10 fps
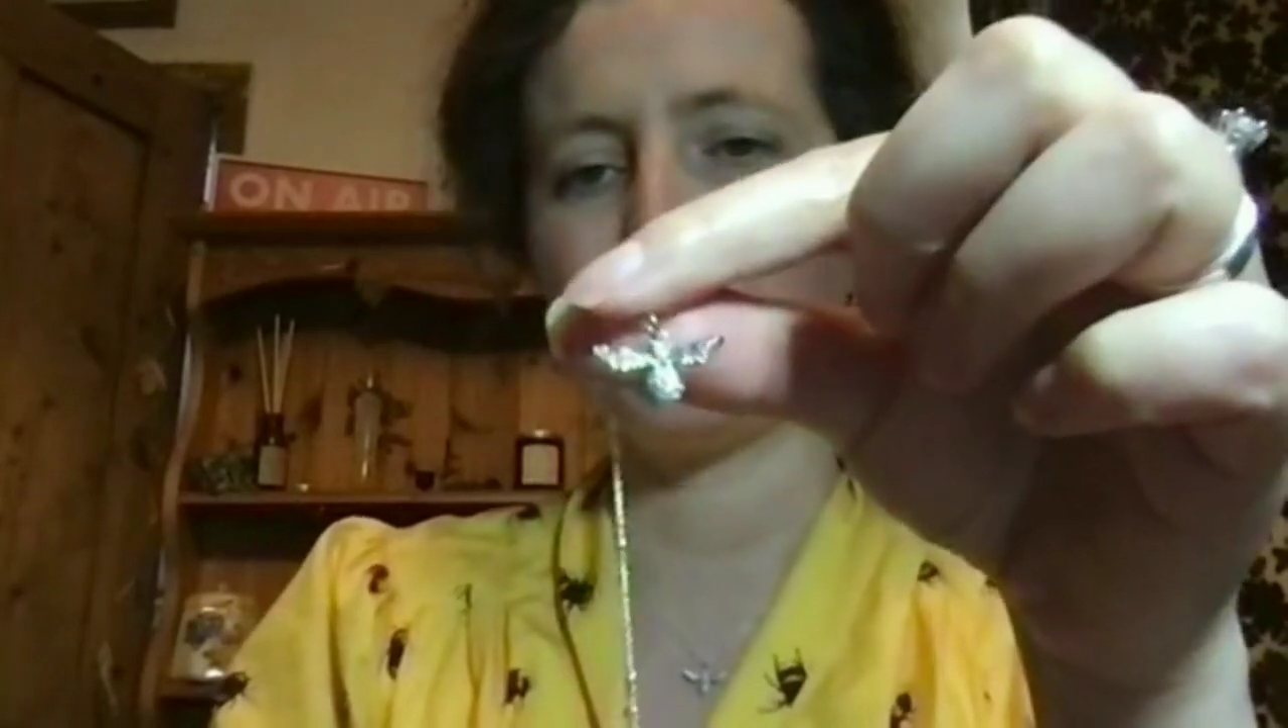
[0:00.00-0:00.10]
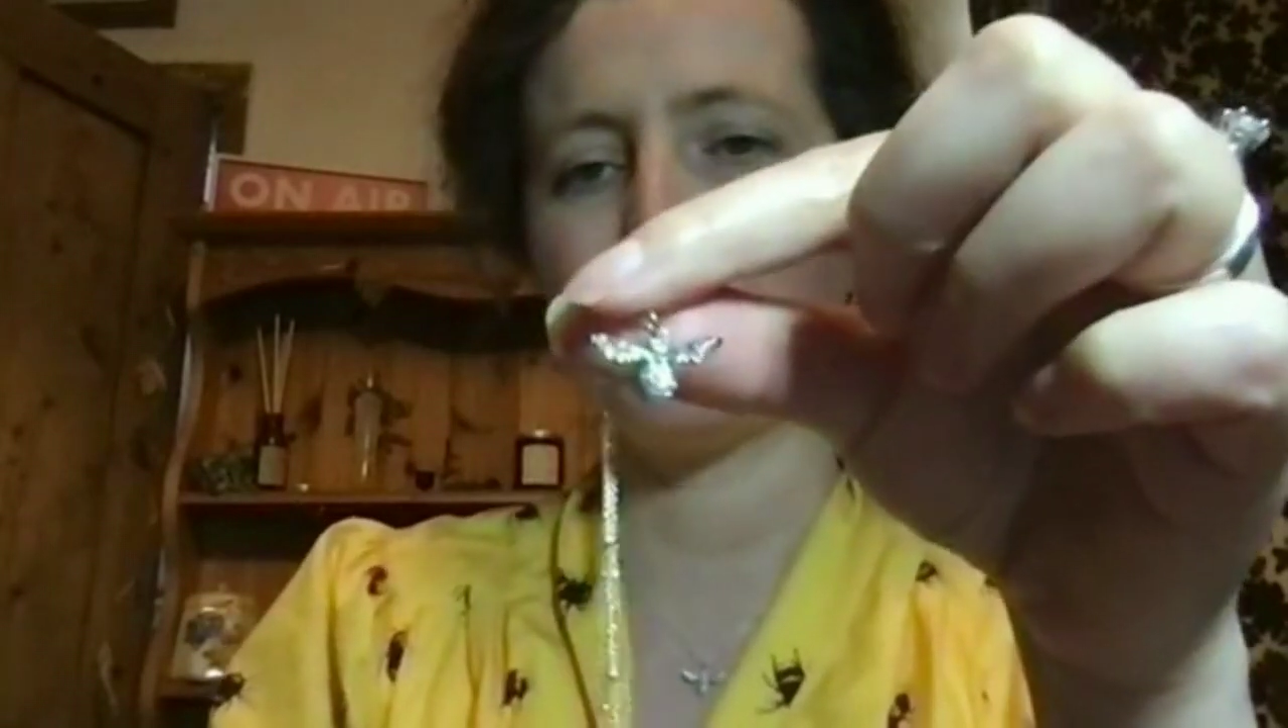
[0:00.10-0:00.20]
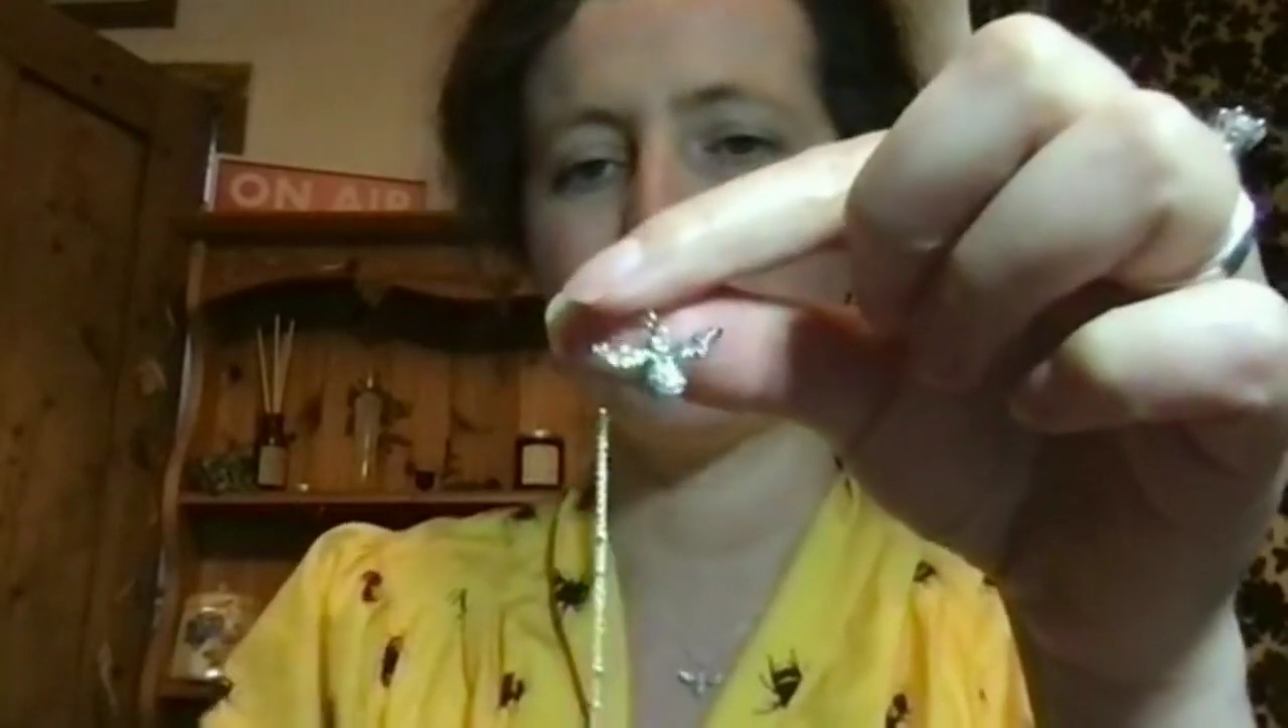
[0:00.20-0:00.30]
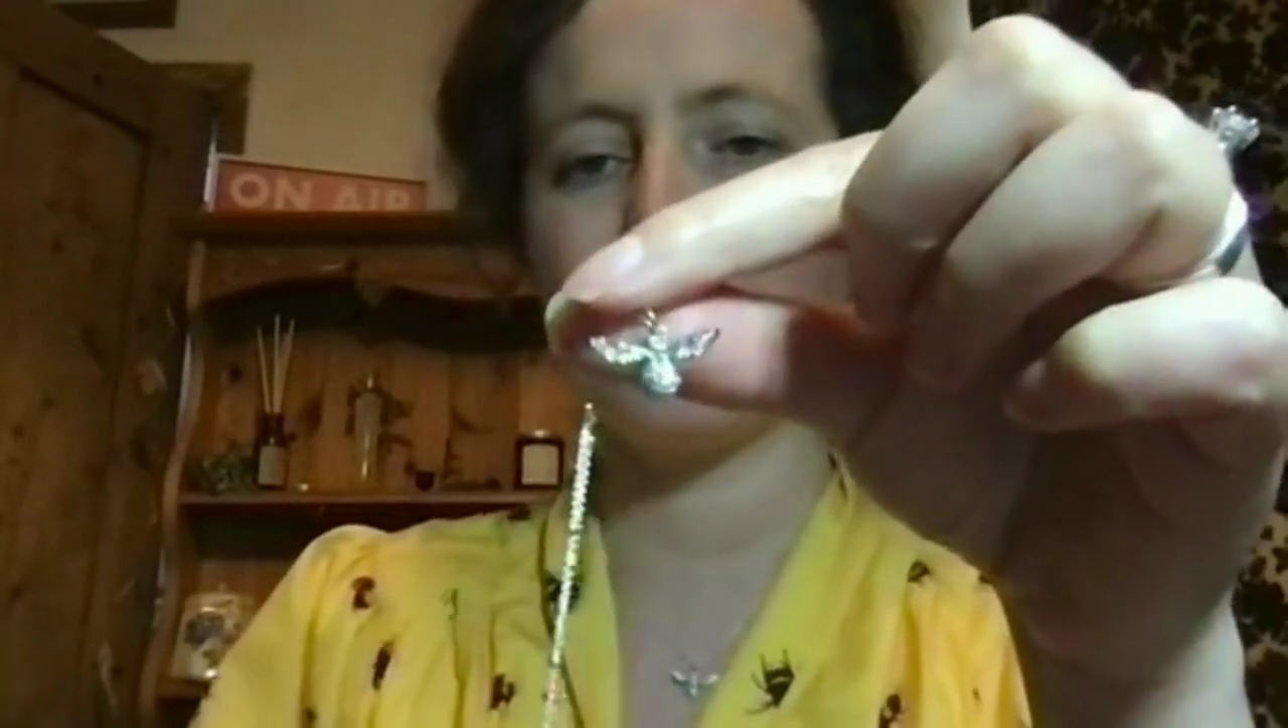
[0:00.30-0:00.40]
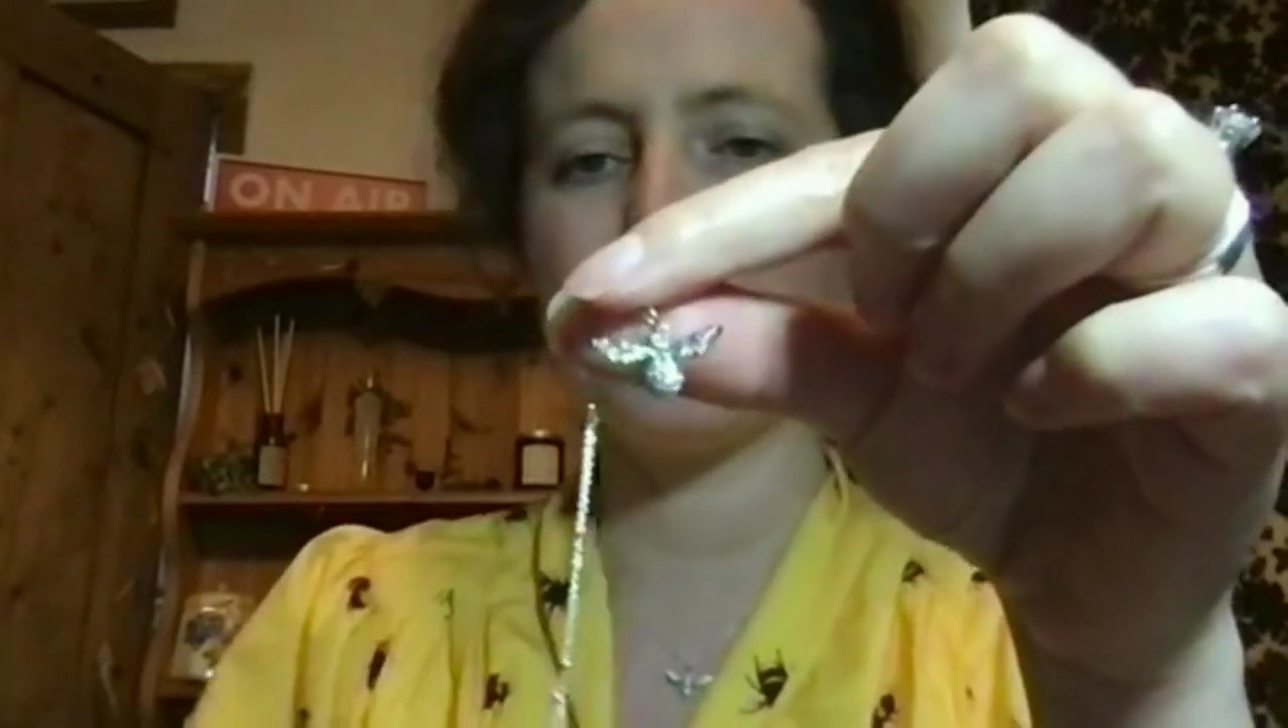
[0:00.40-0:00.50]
She's a